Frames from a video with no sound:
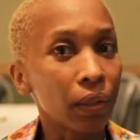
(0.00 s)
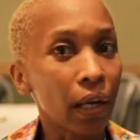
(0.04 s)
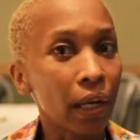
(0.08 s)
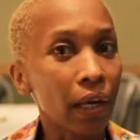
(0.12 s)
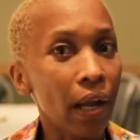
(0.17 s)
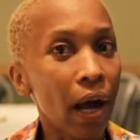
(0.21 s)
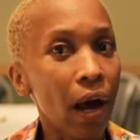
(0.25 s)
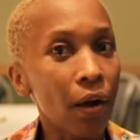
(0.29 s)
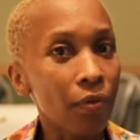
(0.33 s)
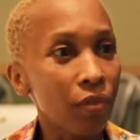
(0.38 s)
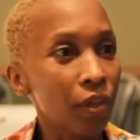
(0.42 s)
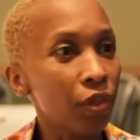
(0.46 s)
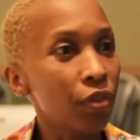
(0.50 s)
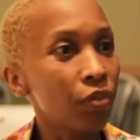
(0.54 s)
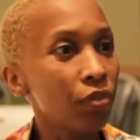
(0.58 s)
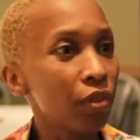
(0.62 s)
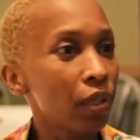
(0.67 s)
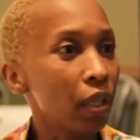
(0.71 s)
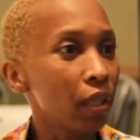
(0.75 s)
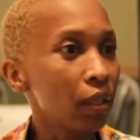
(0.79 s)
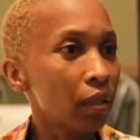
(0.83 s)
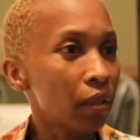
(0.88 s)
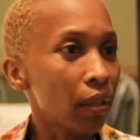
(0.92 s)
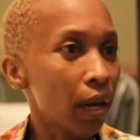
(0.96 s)
And how they
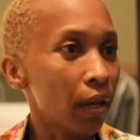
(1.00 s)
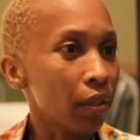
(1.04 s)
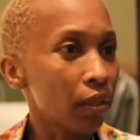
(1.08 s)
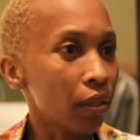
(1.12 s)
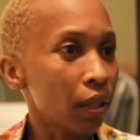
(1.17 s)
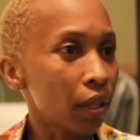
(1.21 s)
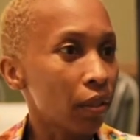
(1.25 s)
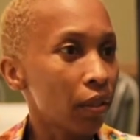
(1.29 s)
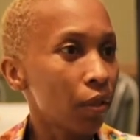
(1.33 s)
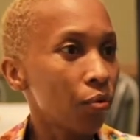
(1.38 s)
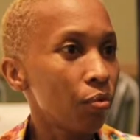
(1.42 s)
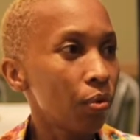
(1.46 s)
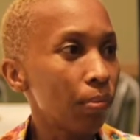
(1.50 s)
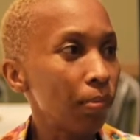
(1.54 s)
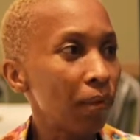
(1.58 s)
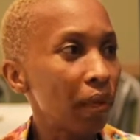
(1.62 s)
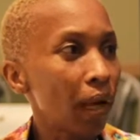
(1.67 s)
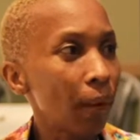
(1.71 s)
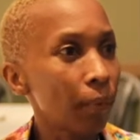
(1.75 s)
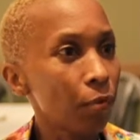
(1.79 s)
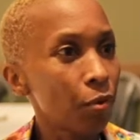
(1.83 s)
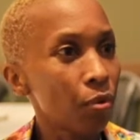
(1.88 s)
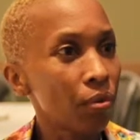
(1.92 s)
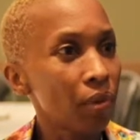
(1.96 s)
create that, I think, will
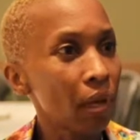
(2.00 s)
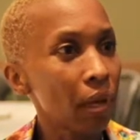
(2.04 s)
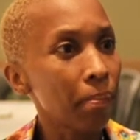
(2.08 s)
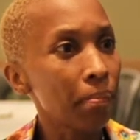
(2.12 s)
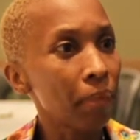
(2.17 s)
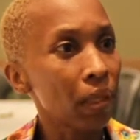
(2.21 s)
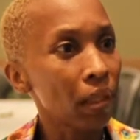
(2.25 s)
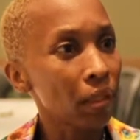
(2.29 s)
be up to them,